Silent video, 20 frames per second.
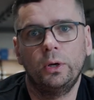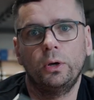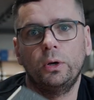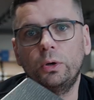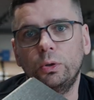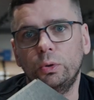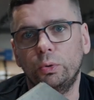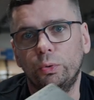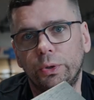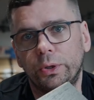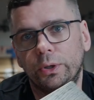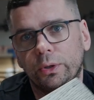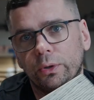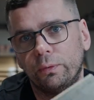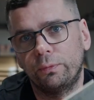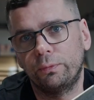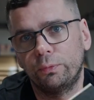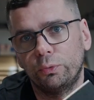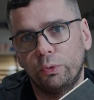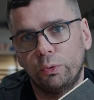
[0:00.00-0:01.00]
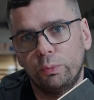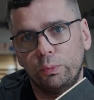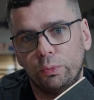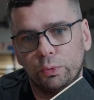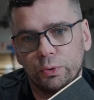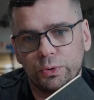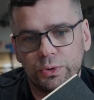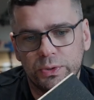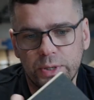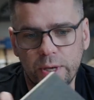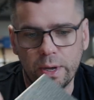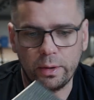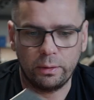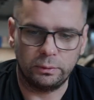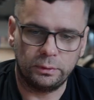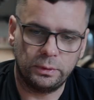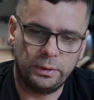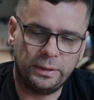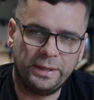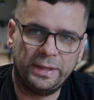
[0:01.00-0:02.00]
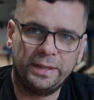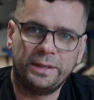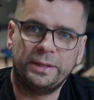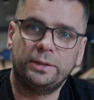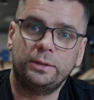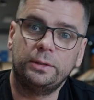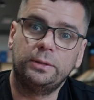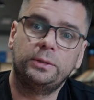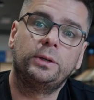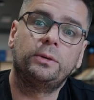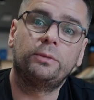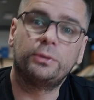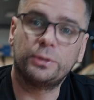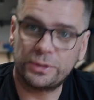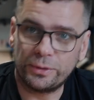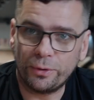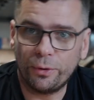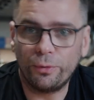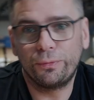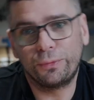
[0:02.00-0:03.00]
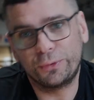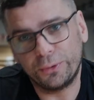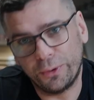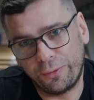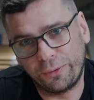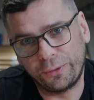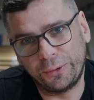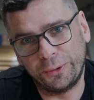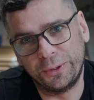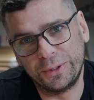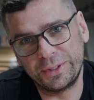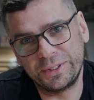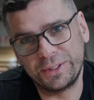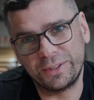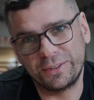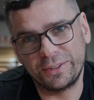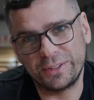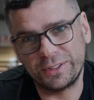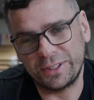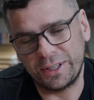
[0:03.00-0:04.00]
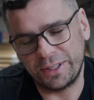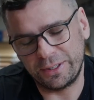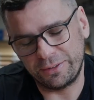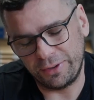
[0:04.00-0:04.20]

gluing your floorboards down. There is of course there is